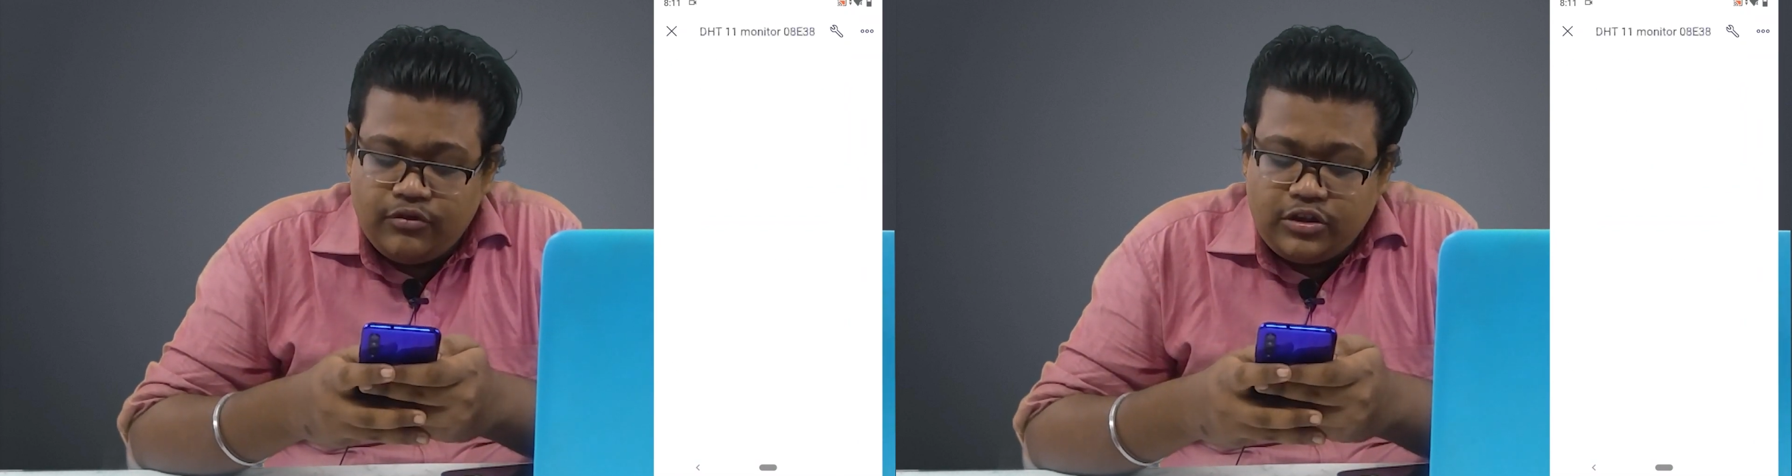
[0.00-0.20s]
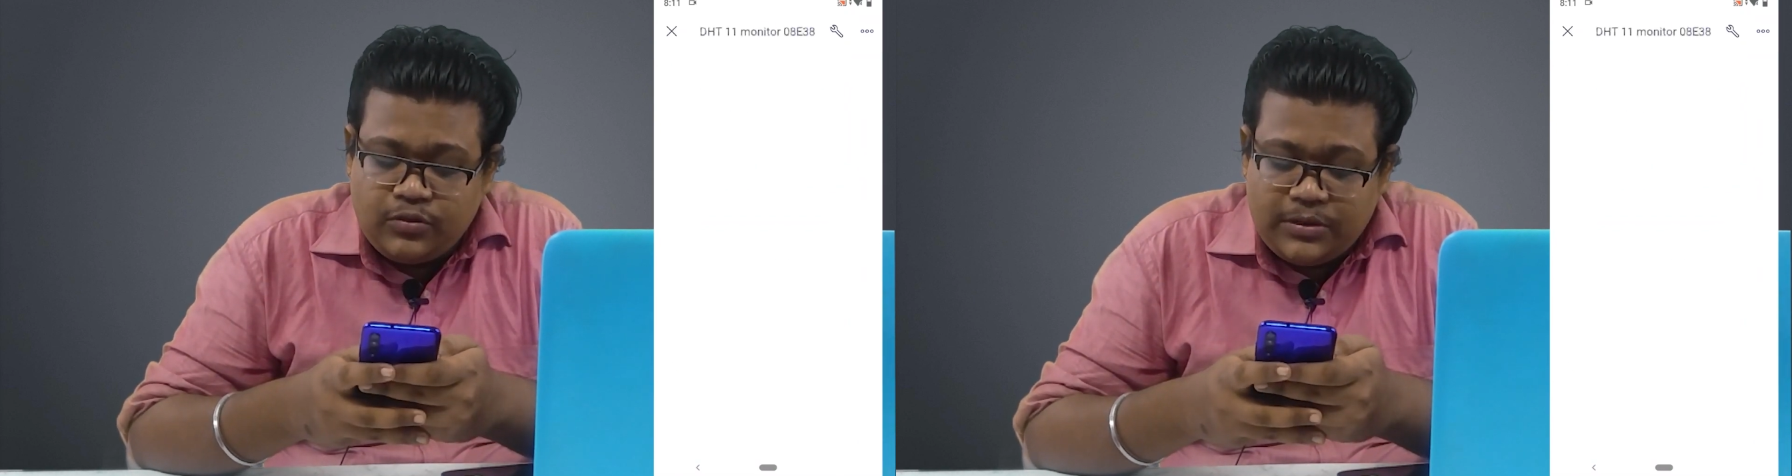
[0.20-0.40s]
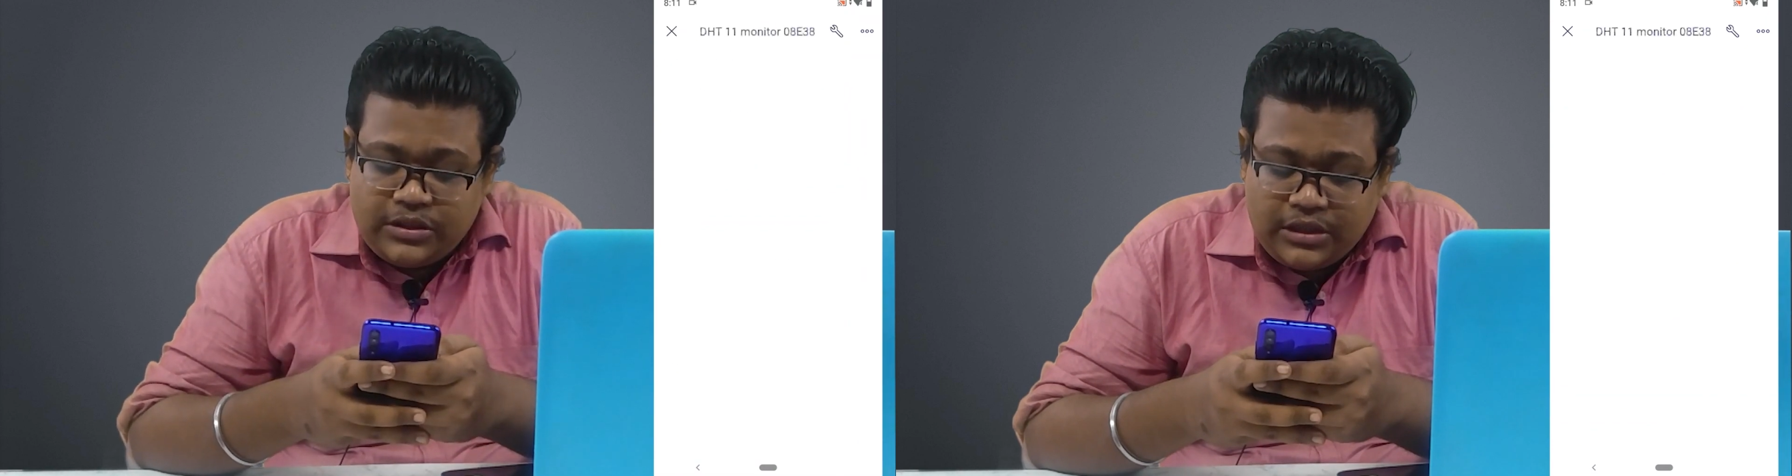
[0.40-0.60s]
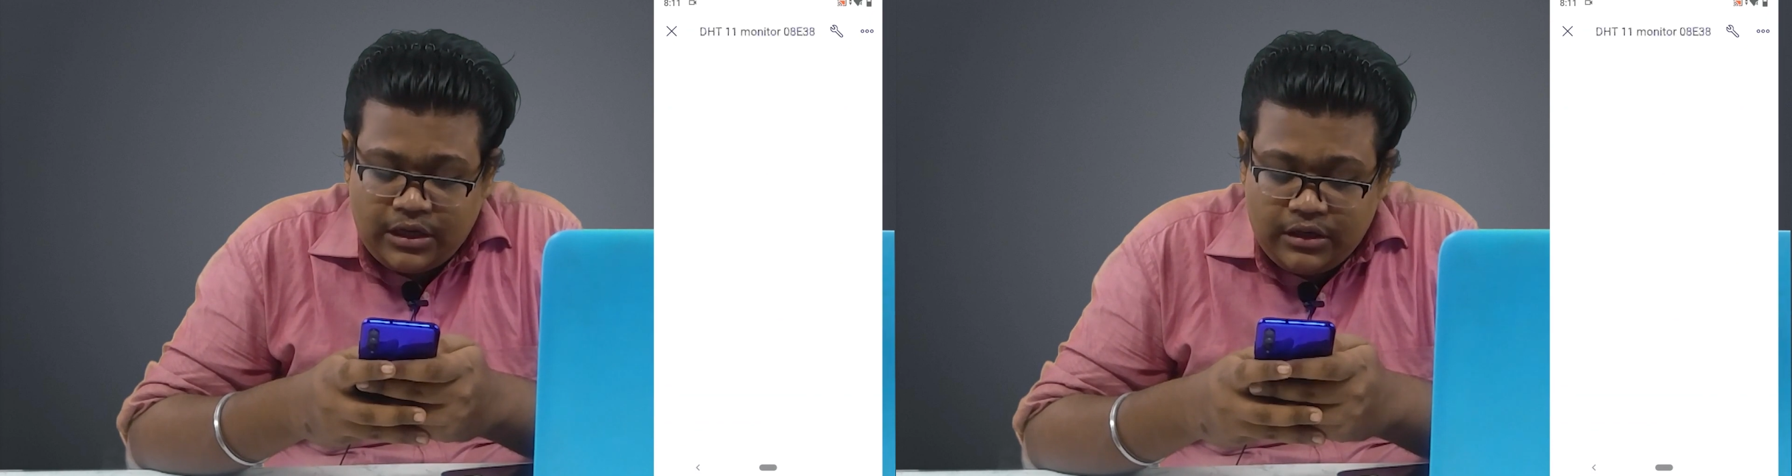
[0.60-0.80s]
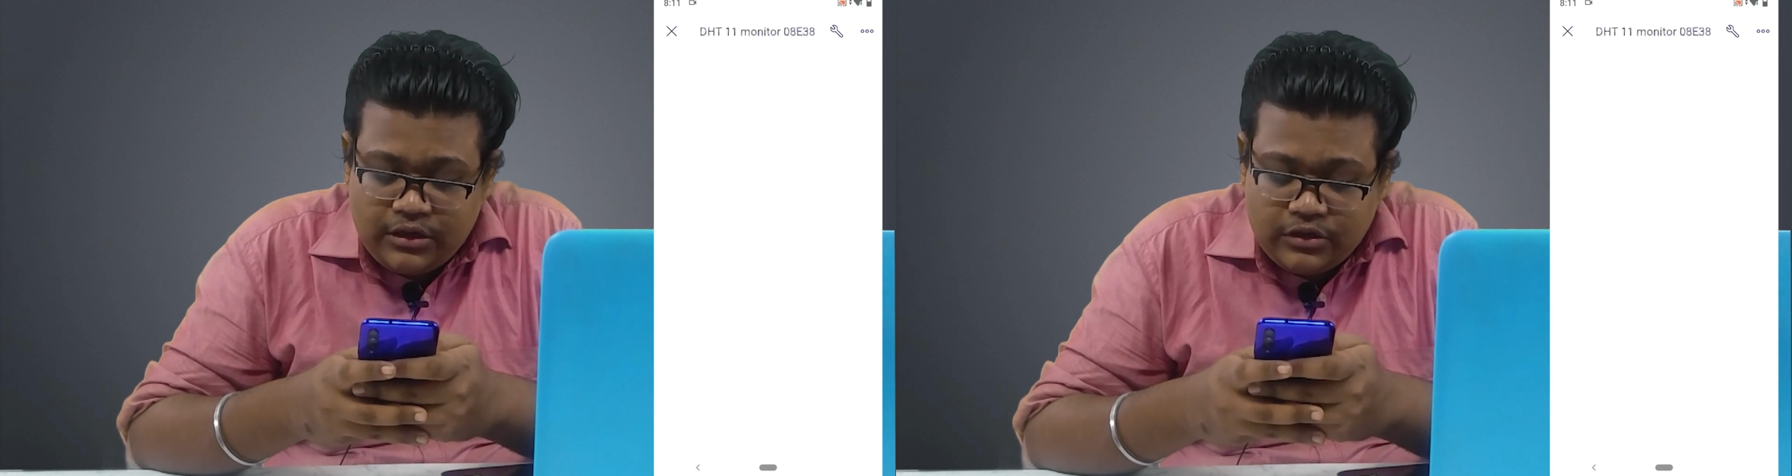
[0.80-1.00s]
which is
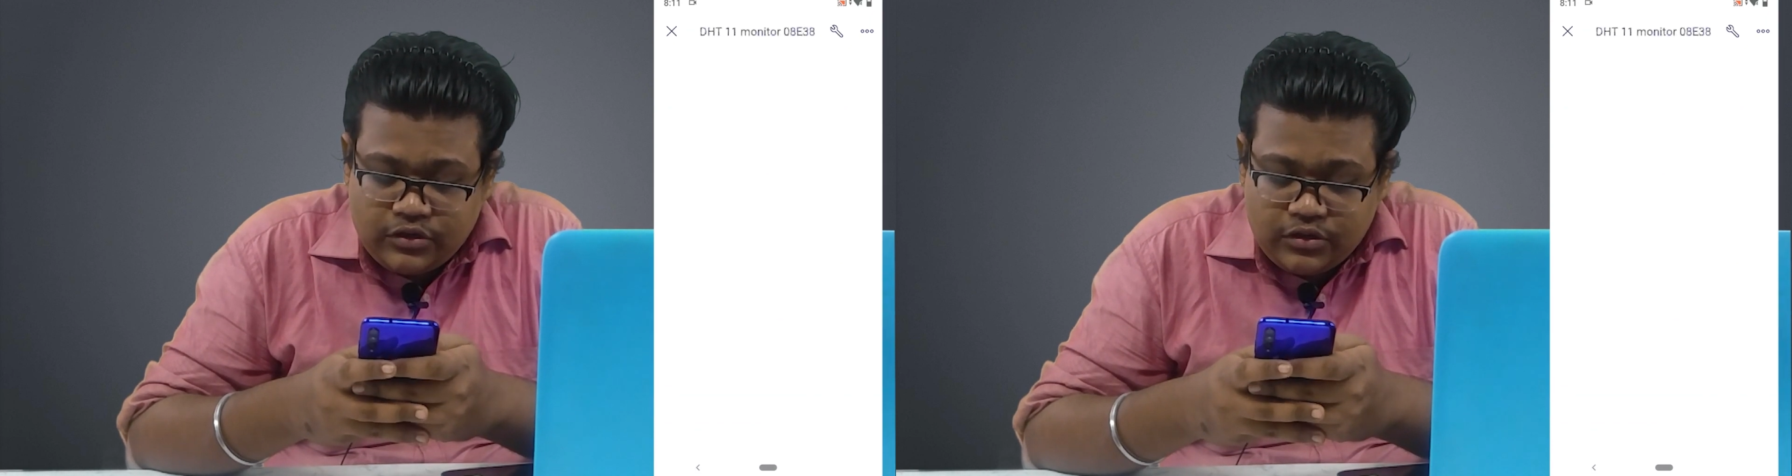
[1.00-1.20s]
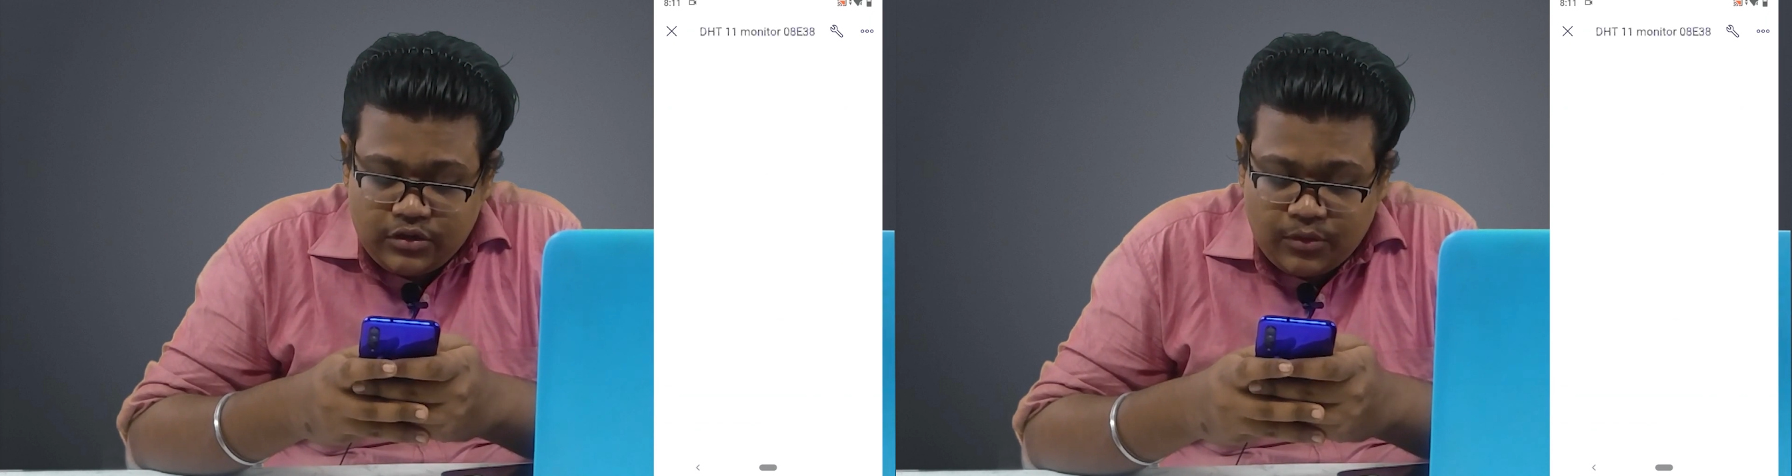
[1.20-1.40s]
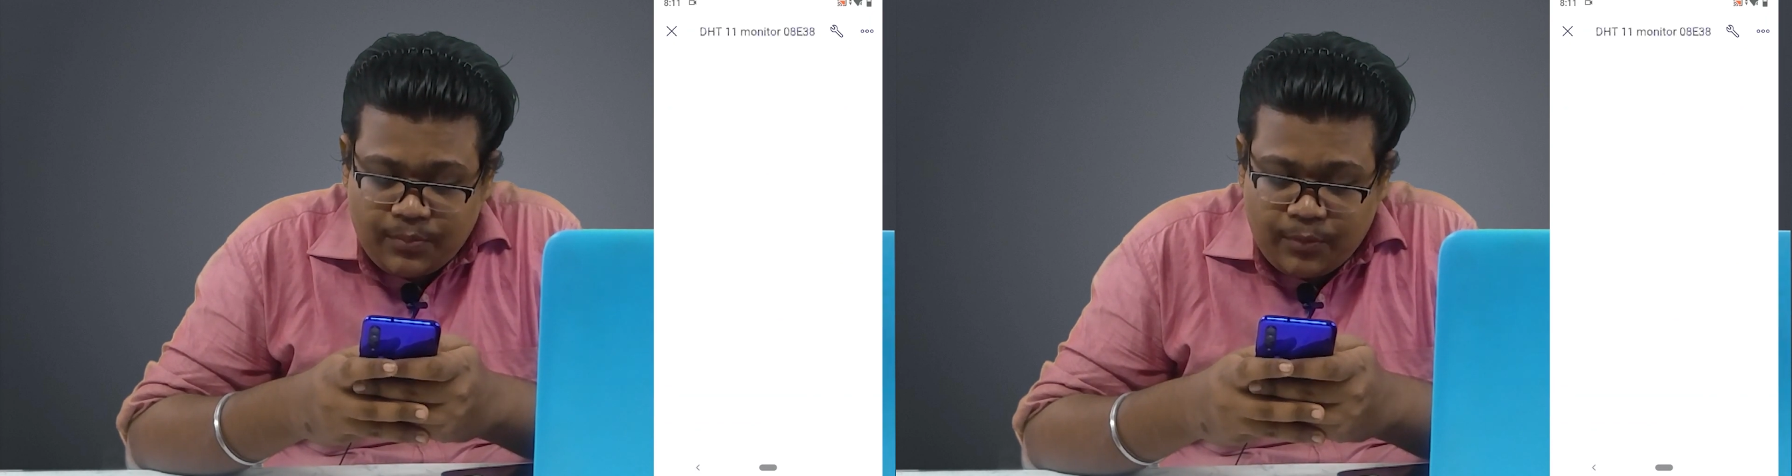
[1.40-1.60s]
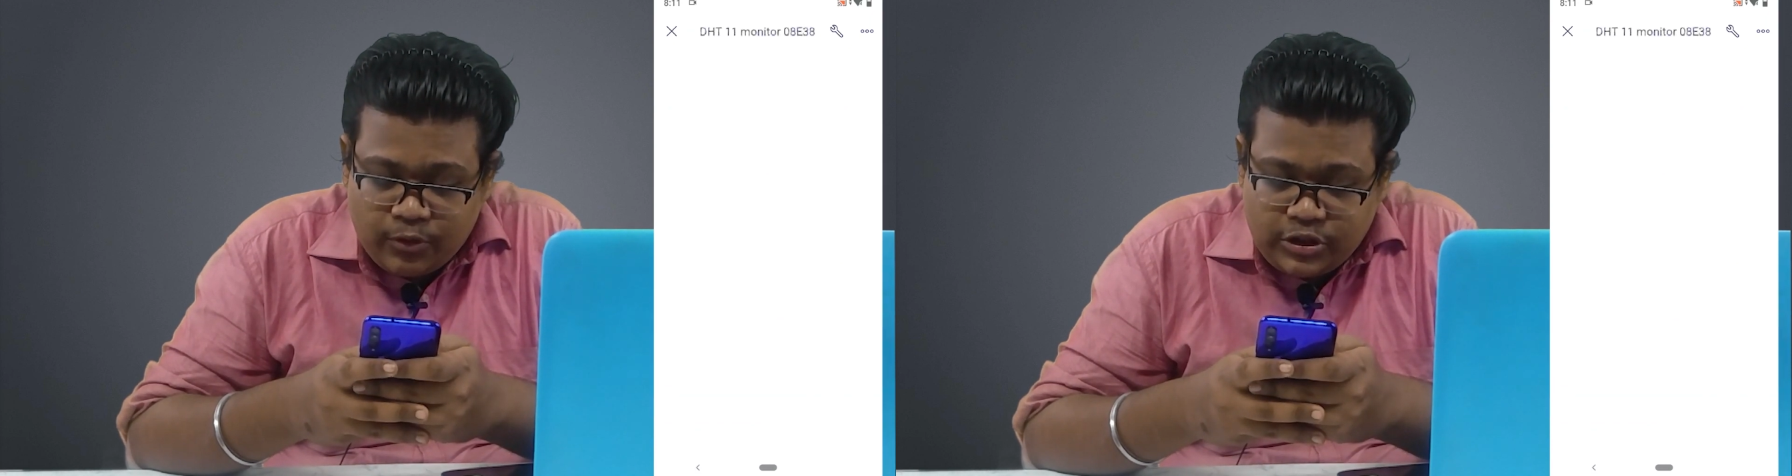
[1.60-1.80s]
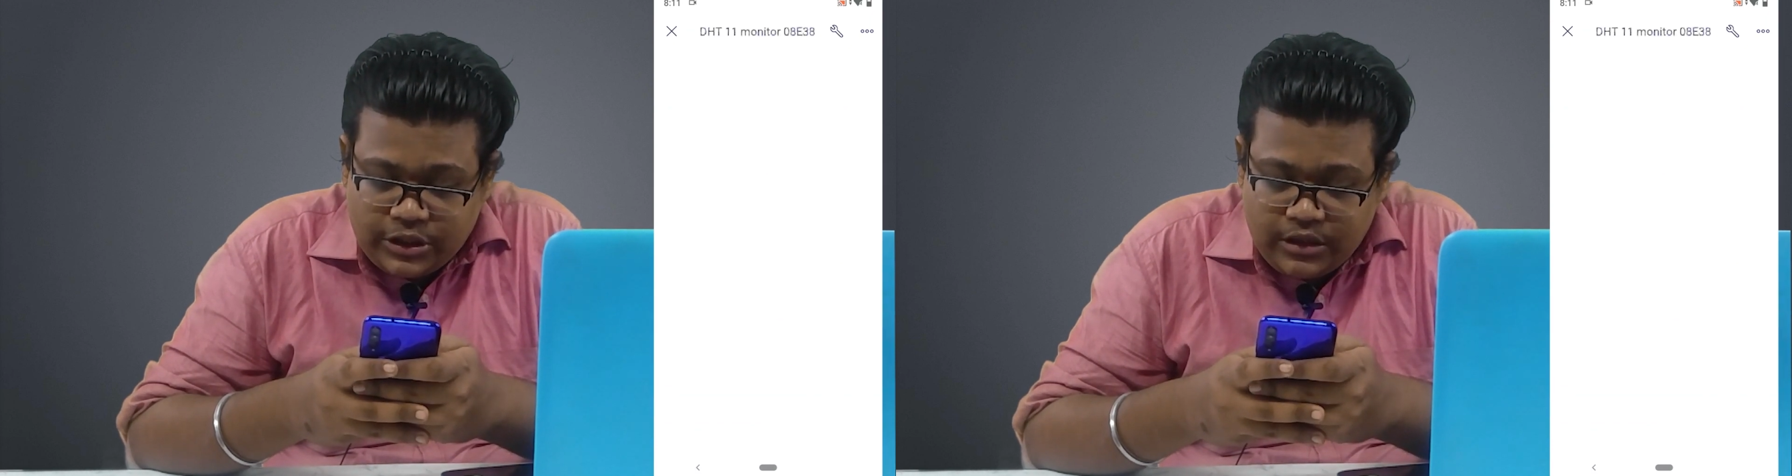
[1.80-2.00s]
basically is your
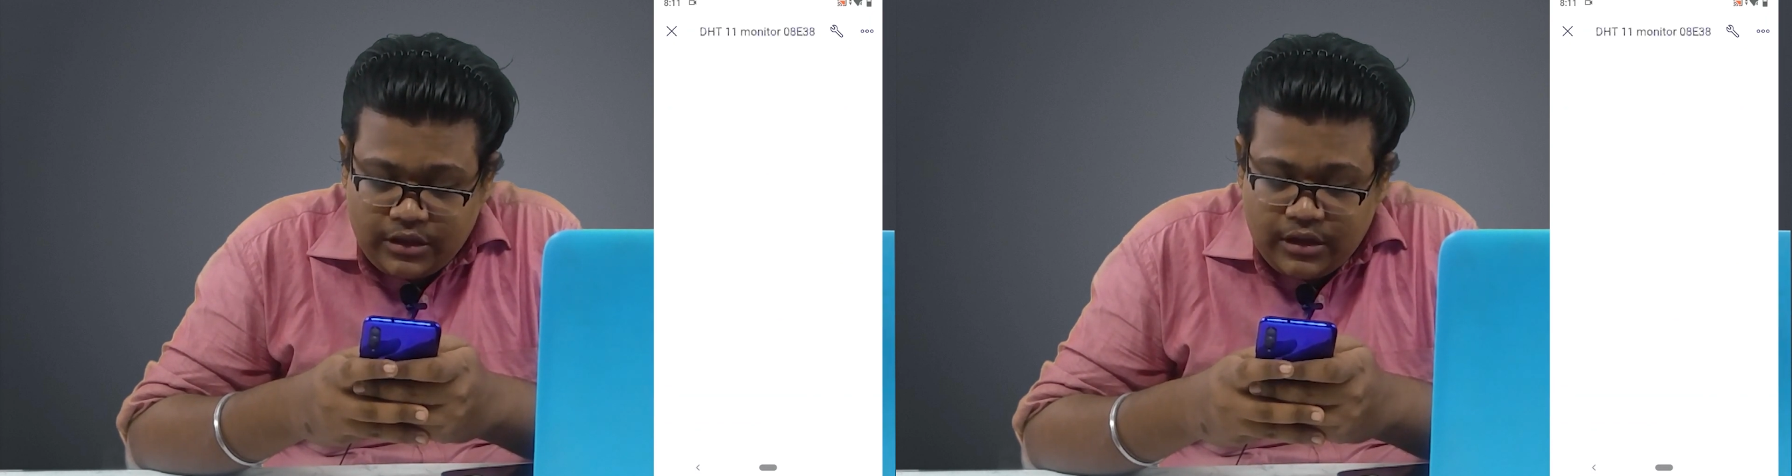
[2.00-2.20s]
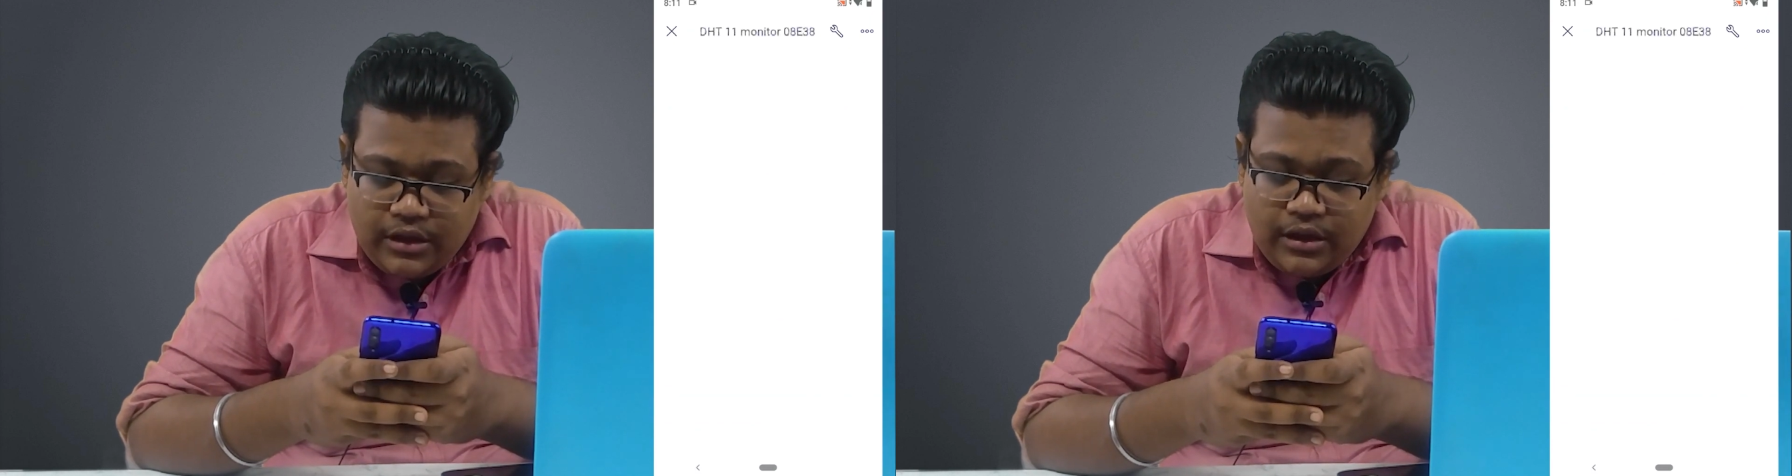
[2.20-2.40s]
project.